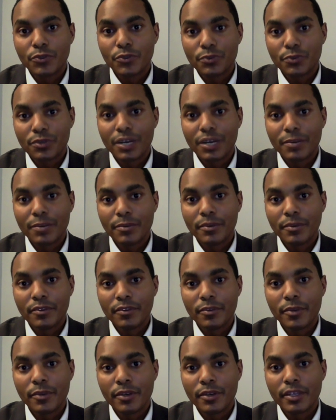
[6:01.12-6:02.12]
problem of
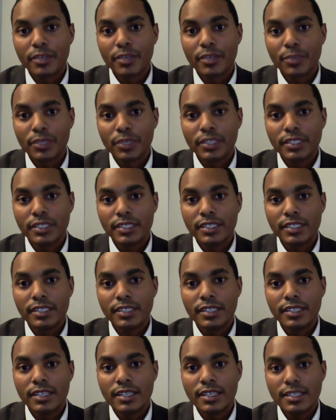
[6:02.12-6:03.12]
American
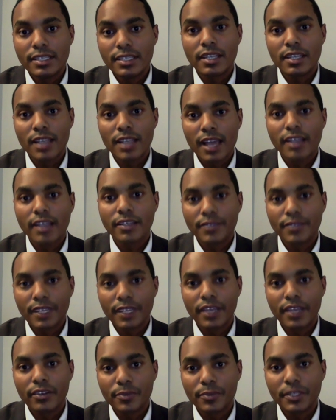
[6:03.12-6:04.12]
policing is the lack of
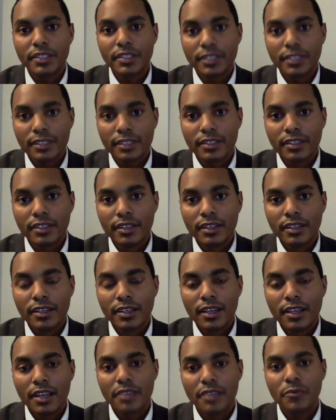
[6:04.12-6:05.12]
accountability.
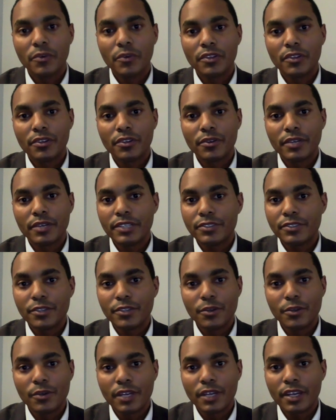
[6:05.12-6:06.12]
And where there is
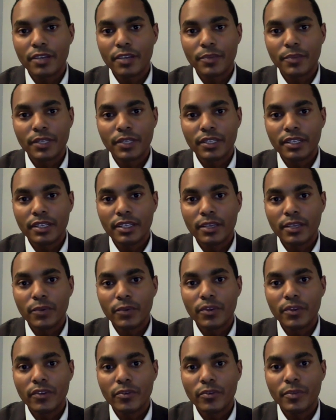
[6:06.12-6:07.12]
no accountability, there will
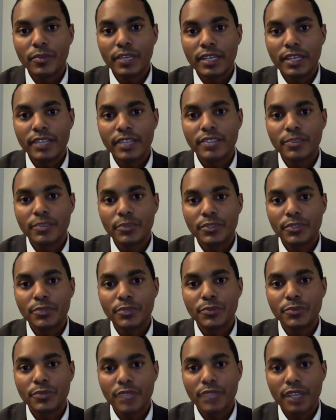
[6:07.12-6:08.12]
never be an end to police
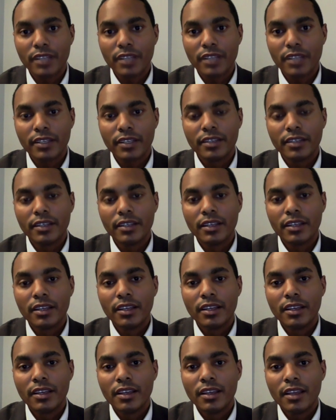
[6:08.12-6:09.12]
brutality.
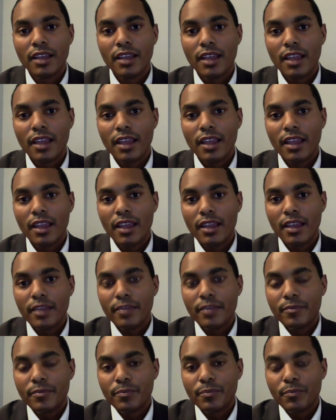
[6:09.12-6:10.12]

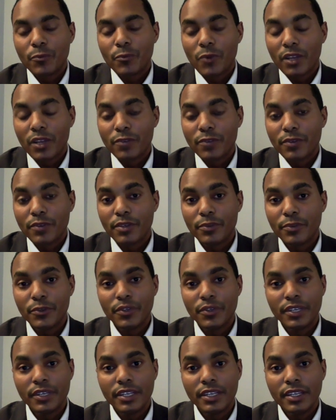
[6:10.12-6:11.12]
And qualified
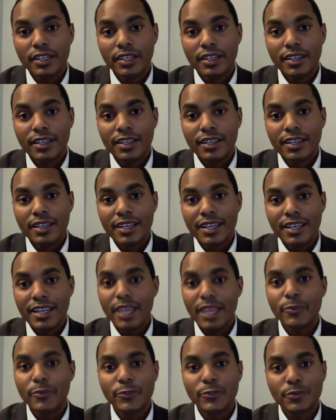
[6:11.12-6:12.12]
immunity
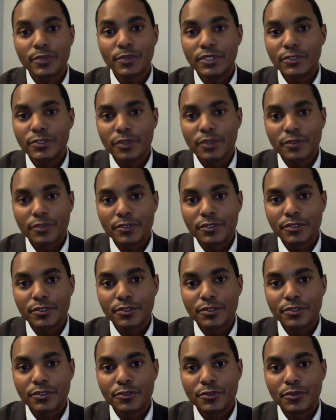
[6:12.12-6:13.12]
enables police
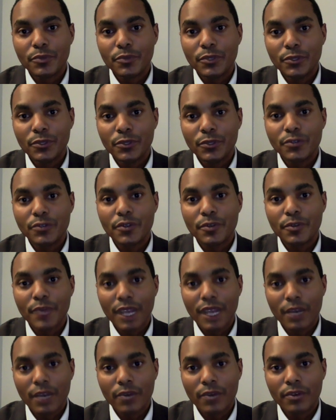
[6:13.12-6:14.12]
officers to abuse their
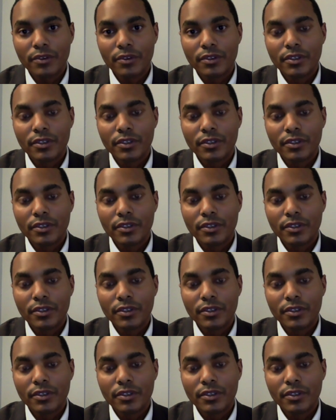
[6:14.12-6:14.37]
power